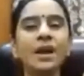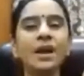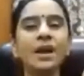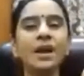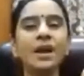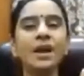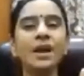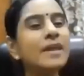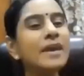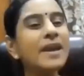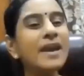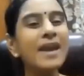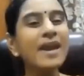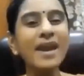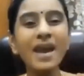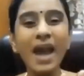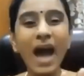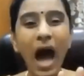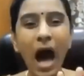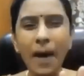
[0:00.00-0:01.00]

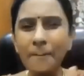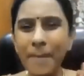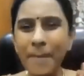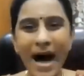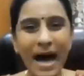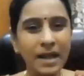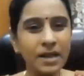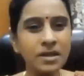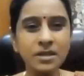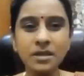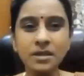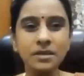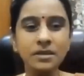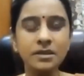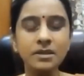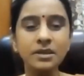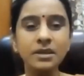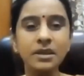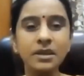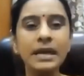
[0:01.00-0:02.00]
lay
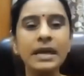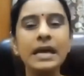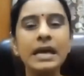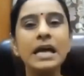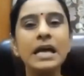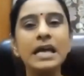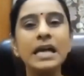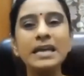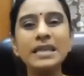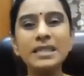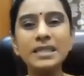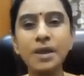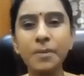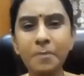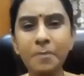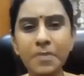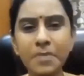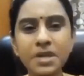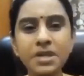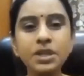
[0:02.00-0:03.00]
abandoned in the
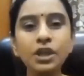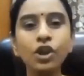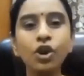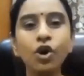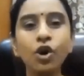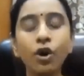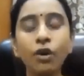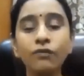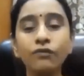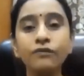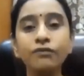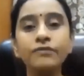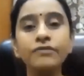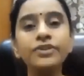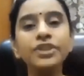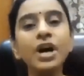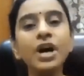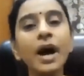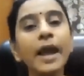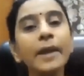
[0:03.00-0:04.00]
middle of
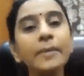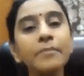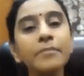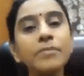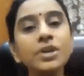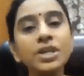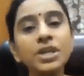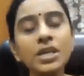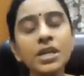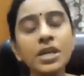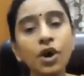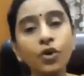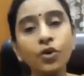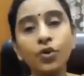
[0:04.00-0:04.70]
the empty